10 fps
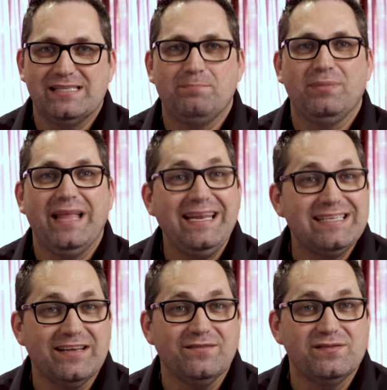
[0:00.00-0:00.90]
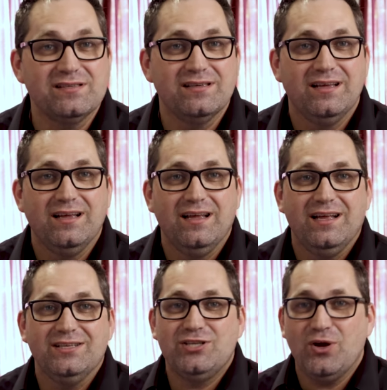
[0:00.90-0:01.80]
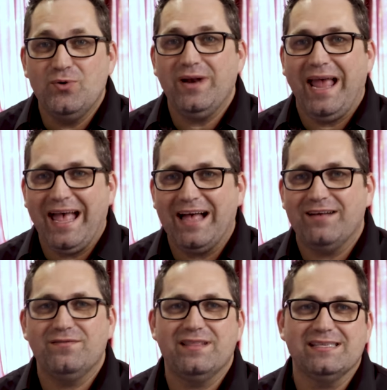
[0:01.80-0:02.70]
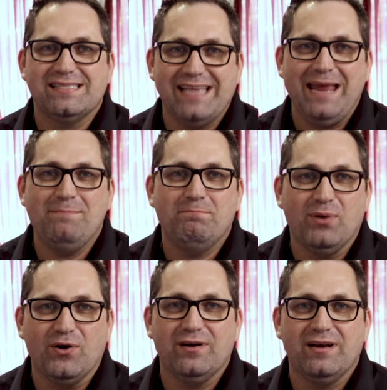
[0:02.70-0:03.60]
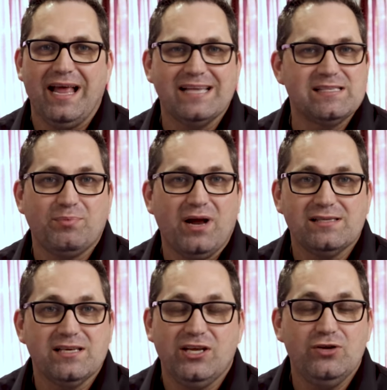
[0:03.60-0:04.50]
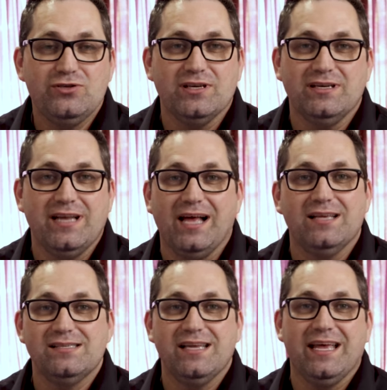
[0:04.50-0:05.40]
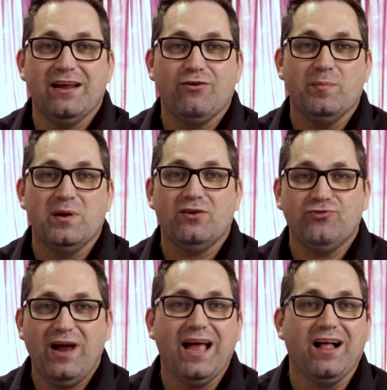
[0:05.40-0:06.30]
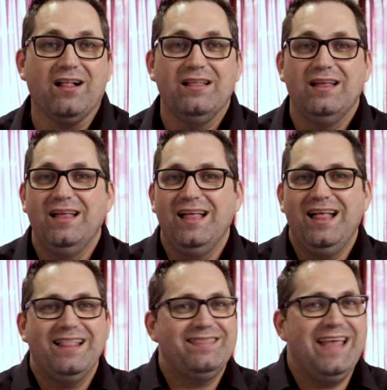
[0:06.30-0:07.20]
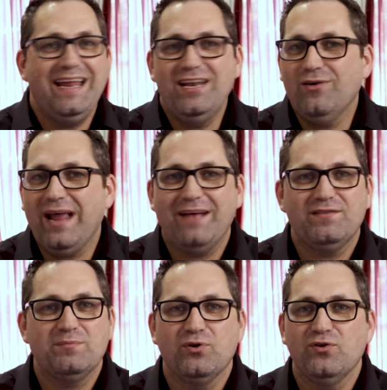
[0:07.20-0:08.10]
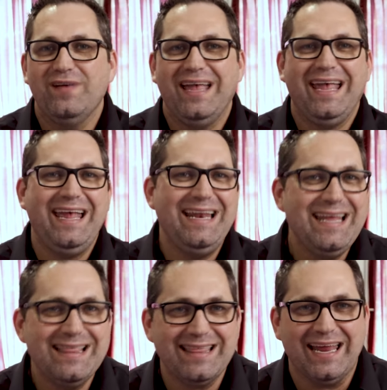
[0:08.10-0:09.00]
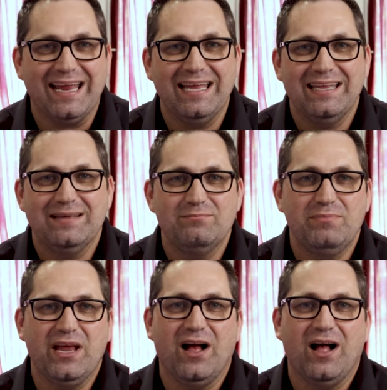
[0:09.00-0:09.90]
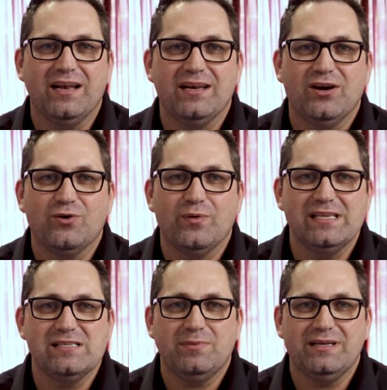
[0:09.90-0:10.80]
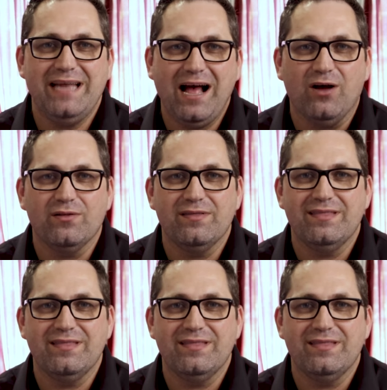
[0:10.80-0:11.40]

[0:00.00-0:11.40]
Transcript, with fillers: The plaintiffs don't have the same burden as the prosecution does in a criminal trial. They don't have to prove anything beyond a reasonable doubt.